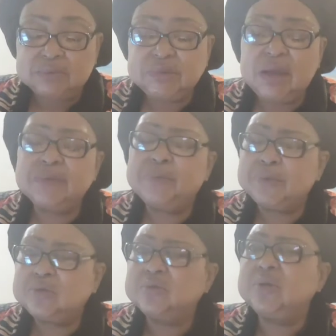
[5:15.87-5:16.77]
sometimes you
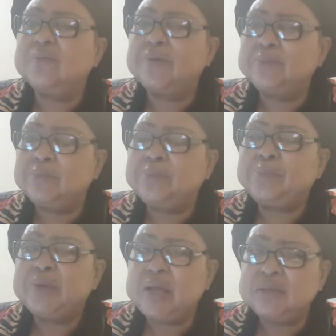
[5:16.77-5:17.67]
put yourself in
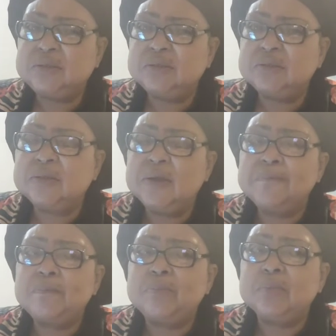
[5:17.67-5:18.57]
places
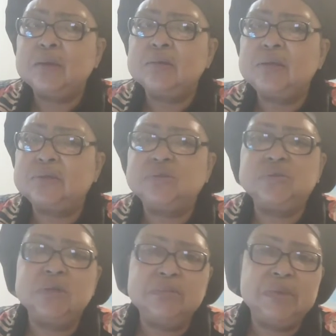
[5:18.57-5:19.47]
that you
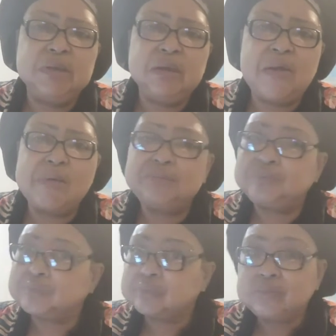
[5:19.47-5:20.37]
shouldn't be
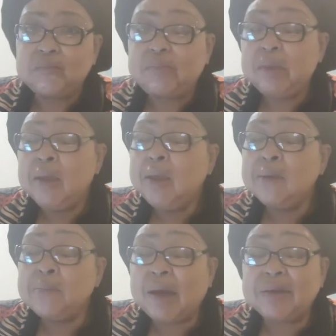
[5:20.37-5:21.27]

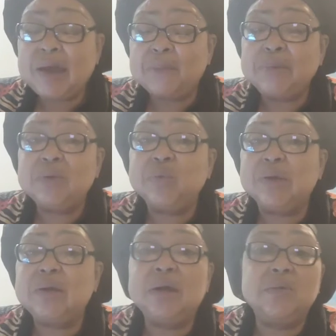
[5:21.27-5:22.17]
in. It might not be
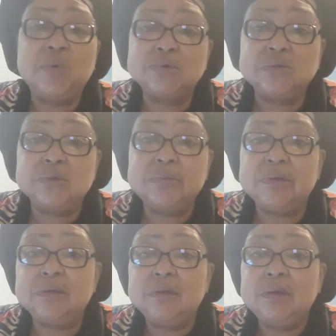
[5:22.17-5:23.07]
where God wants you to
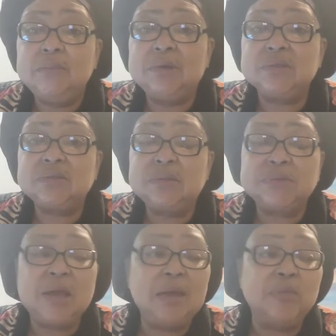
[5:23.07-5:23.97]
be, but
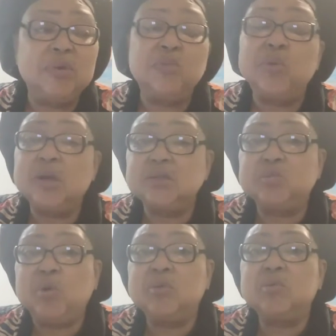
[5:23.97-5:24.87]
sometimes we
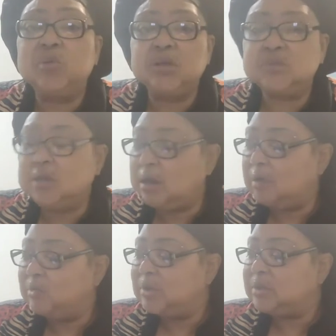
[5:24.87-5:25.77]
rush, want to rush
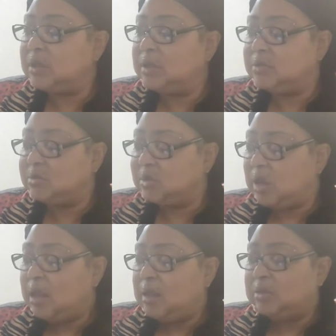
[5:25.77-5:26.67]
God. We tend to
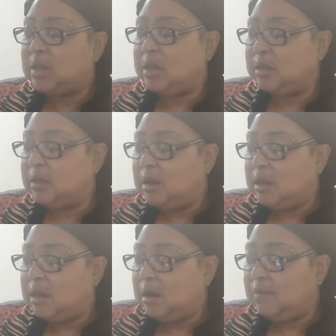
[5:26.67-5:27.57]
think
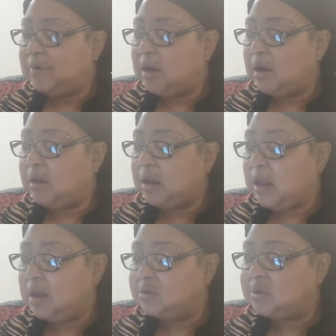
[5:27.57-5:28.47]
of God
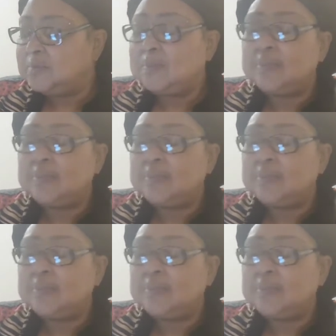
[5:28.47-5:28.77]
as